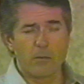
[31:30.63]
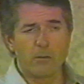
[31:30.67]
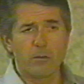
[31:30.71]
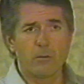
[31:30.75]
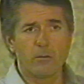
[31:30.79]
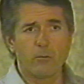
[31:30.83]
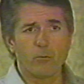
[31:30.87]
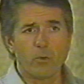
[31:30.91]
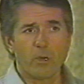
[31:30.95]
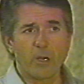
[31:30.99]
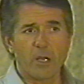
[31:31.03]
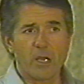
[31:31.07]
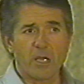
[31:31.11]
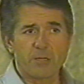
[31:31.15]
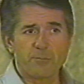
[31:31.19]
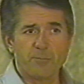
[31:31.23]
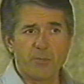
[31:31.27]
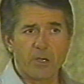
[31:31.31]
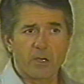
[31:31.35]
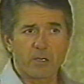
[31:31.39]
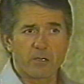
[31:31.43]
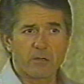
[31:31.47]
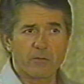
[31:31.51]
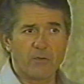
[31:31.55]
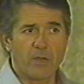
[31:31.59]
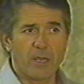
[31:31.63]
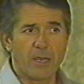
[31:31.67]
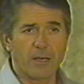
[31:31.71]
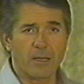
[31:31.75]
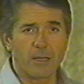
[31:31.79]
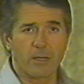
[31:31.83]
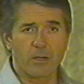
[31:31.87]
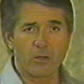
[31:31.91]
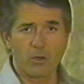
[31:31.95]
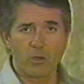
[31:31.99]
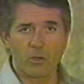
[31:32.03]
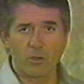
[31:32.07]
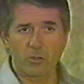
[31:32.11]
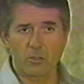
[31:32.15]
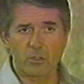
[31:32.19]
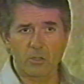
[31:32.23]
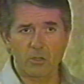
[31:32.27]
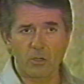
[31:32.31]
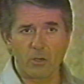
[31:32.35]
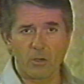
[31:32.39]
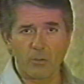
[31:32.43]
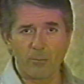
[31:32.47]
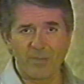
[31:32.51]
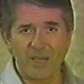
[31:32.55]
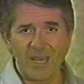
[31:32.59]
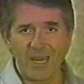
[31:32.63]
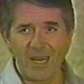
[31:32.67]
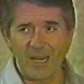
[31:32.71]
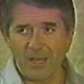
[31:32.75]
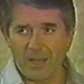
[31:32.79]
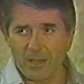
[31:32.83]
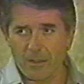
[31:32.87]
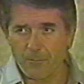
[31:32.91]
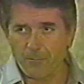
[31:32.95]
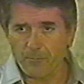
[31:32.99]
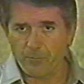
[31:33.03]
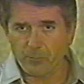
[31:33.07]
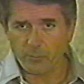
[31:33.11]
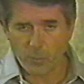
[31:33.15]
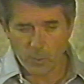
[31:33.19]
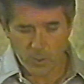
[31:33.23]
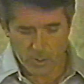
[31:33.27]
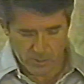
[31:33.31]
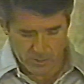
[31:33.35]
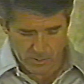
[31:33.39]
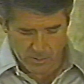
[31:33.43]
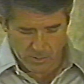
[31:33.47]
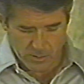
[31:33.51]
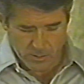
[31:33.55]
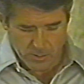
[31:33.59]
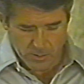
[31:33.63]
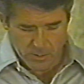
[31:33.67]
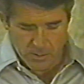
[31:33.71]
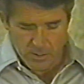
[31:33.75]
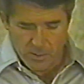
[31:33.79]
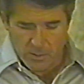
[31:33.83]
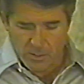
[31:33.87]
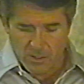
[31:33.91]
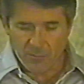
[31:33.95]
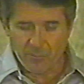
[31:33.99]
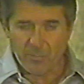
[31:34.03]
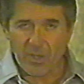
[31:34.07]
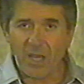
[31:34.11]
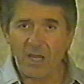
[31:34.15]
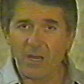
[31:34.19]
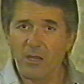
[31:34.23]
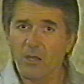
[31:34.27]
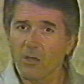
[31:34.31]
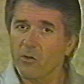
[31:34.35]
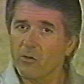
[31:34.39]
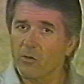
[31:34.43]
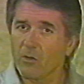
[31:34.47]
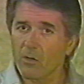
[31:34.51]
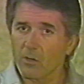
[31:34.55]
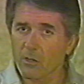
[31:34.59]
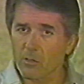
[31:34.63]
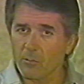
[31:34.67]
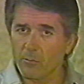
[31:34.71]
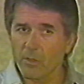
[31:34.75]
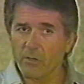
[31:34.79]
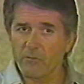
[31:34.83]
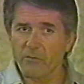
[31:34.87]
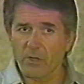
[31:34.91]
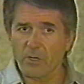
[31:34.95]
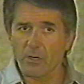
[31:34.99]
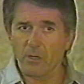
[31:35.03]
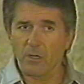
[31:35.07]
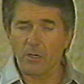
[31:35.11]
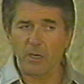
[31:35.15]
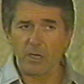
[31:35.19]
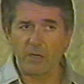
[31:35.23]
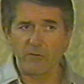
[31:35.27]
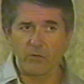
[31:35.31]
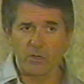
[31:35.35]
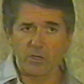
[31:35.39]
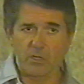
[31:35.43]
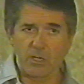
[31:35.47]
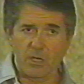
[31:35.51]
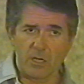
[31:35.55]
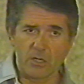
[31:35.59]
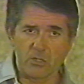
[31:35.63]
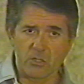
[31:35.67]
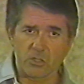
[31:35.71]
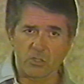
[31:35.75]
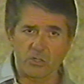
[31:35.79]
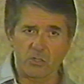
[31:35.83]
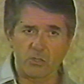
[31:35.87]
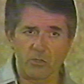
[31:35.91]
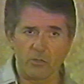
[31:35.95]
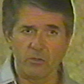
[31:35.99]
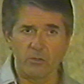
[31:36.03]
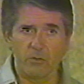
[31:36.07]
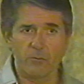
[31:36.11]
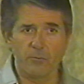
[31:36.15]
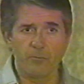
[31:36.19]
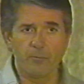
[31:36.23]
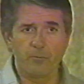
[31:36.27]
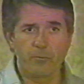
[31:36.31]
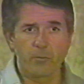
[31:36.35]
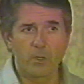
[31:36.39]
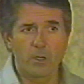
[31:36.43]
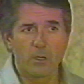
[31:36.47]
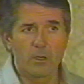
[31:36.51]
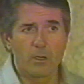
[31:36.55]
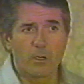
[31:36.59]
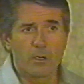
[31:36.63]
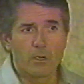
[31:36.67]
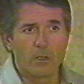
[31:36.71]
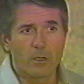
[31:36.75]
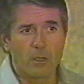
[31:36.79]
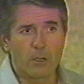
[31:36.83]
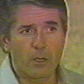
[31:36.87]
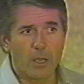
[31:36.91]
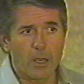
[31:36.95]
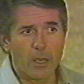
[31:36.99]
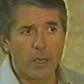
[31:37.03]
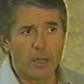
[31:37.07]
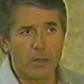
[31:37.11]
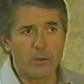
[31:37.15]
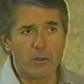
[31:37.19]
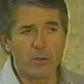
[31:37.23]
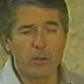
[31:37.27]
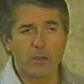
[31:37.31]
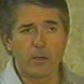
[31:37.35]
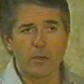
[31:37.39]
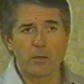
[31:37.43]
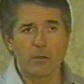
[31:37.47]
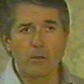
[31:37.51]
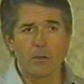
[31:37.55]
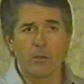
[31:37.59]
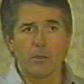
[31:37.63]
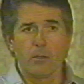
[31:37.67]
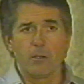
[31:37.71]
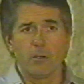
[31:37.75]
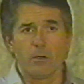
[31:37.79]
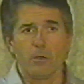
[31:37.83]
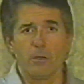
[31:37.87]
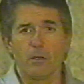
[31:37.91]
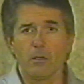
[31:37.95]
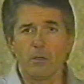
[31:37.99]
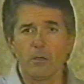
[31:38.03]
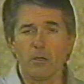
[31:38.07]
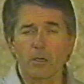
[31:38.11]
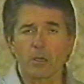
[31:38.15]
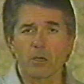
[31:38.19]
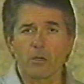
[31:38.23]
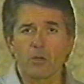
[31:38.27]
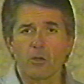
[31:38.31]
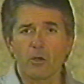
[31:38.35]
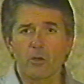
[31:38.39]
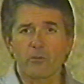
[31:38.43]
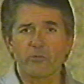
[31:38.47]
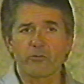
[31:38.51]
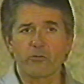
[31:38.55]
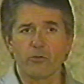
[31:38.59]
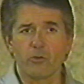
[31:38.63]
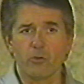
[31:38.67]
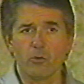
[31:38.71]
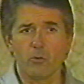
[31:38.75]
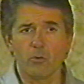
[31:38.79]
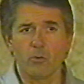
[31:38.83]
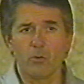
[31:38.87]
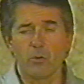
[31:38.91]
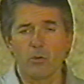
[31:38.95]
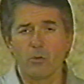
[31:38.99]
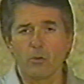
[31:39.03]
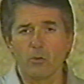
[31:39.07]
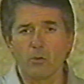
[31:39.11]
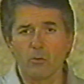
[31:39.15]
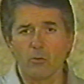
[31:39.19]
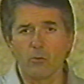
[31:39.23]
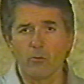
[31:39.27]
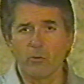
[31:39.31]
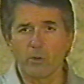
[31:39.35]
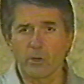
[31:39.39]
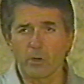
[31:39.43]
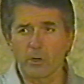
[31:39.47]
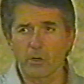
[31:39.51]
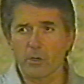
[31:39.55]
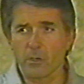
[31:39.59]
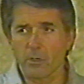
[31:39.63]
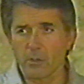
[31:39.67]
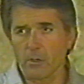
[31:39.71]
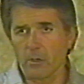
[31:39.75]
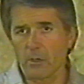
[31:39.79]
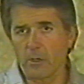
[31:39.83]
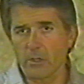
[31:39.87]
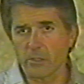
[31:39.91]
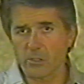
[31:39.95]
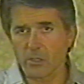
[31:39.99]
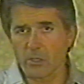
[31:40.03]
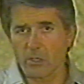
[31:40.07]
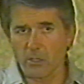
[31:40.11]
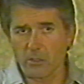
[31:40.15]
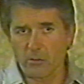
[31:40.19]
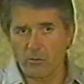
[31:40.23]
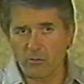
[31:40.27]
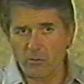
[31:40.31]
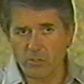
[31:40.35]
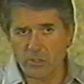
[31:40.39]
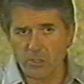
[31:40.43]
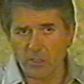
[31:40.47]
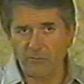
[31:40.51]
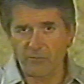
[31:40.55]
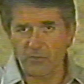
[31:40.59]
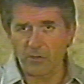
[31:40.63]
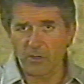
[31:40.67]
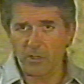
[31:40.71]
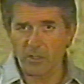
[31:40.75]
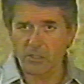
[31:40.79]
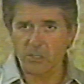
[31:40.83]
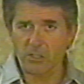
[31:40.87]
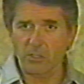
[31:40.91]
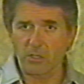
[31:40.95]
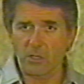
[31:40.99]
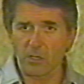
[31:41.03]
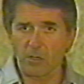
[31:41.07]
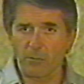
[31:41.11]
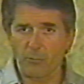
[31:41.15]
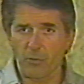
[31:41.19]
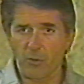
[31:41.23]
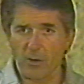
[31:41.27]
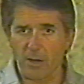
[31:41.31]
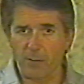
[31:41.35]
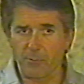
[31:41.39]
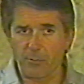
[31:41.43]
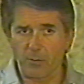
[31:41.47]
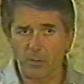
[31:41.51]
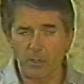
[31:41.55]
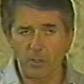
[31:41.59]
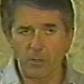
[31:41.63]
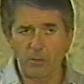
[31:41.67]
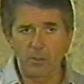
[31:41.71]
one aspect of handling dogs called baiting. The baiting your dog can be very advantageous to you, and it can also work as a hindrance if it isn't done properly.